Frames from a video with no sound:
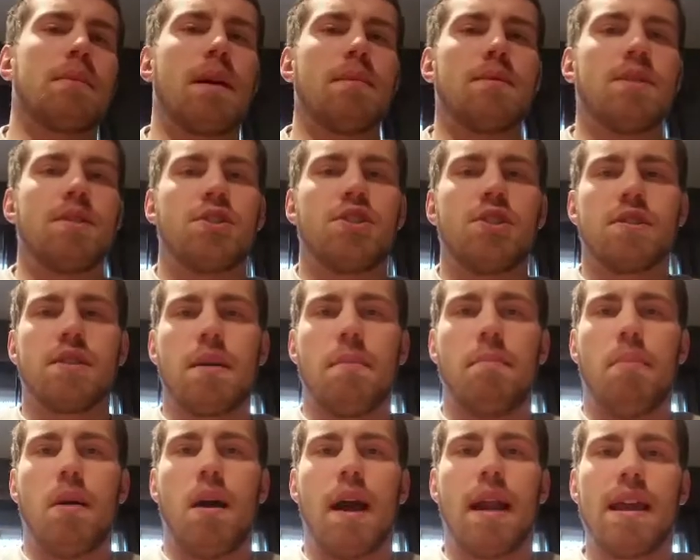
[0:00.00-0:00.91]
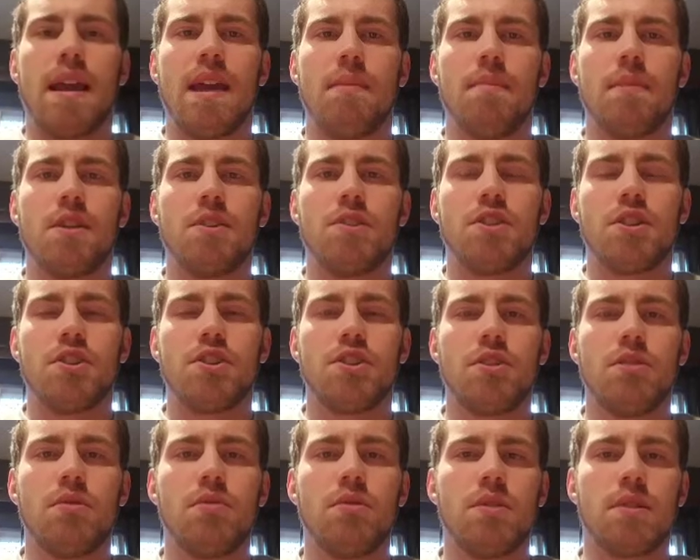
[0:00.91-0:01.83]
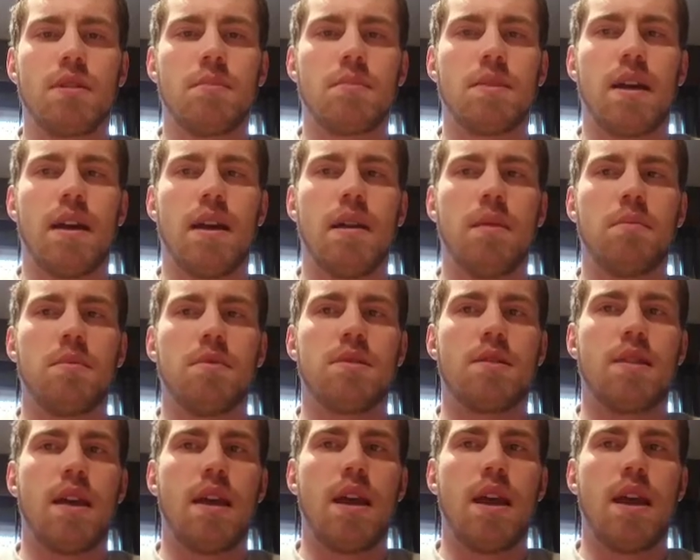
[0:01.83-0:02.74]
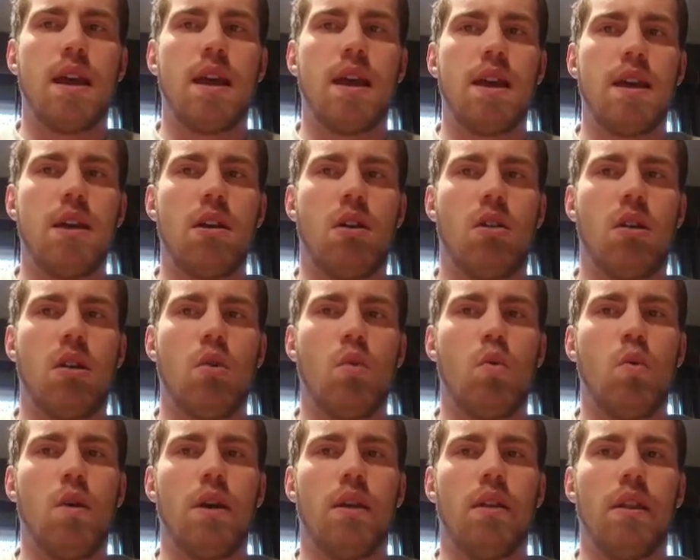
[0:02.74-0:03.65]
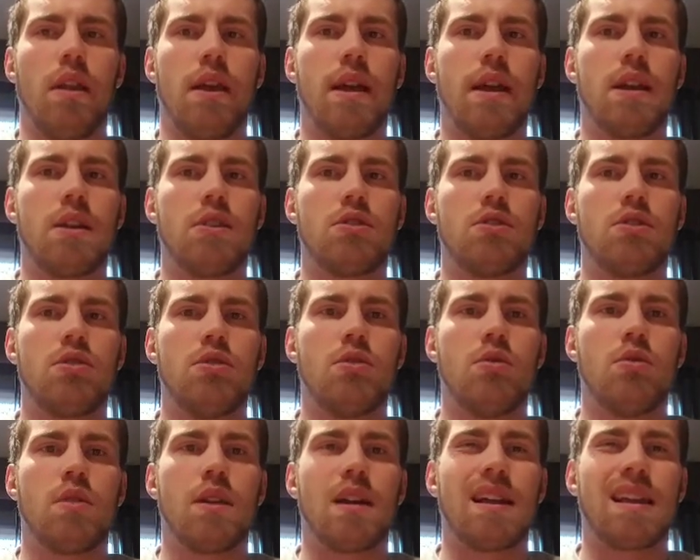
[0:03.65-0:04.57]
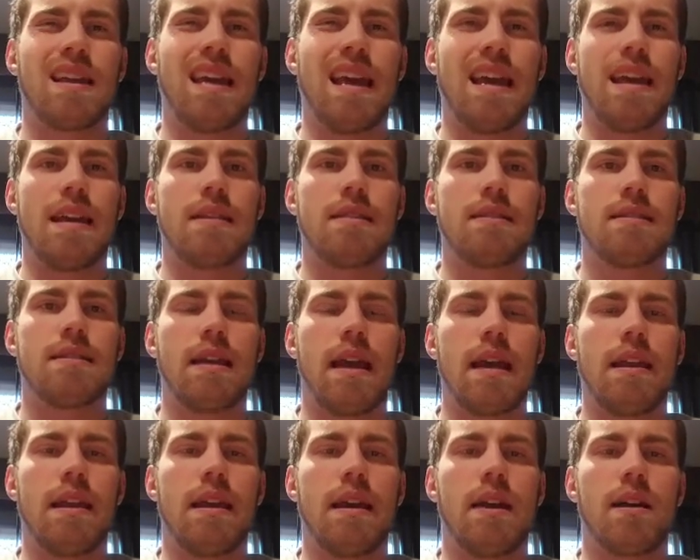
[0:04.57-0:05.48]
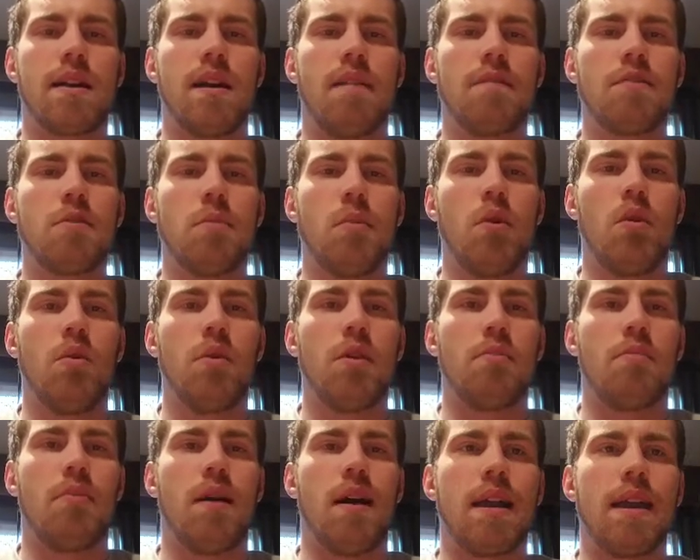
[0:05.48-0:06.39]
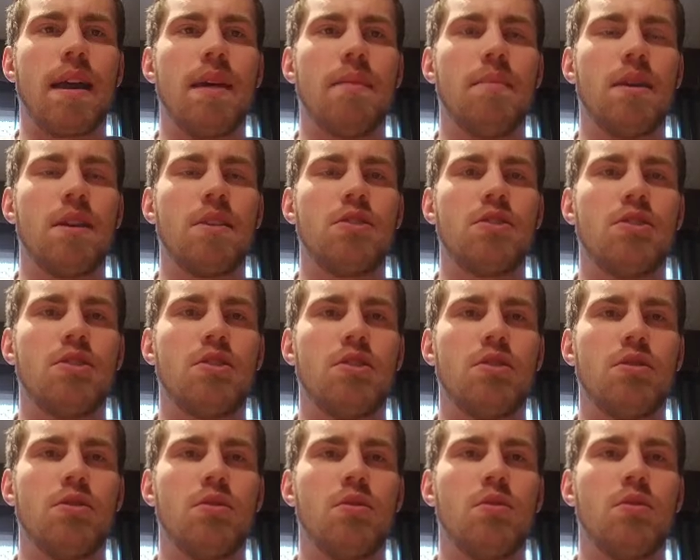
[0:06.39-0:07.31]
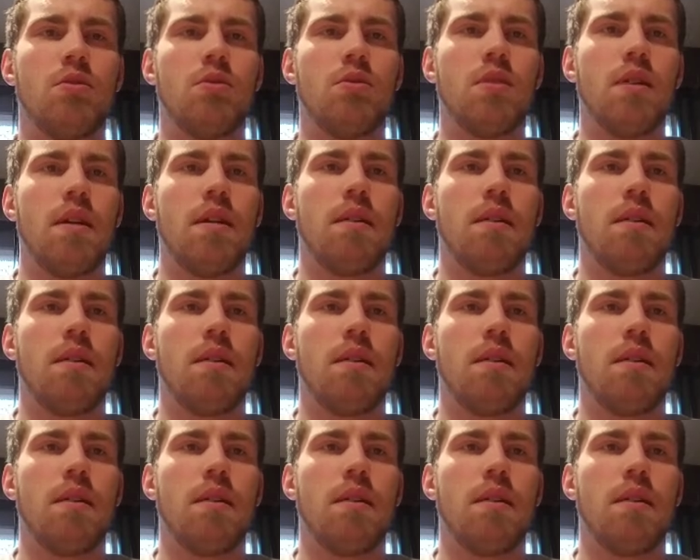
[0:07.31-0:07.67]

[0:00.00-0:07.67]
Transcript: it's just a body image issue. Sometimes they aren't willing to get slightly uncomfortable with body image to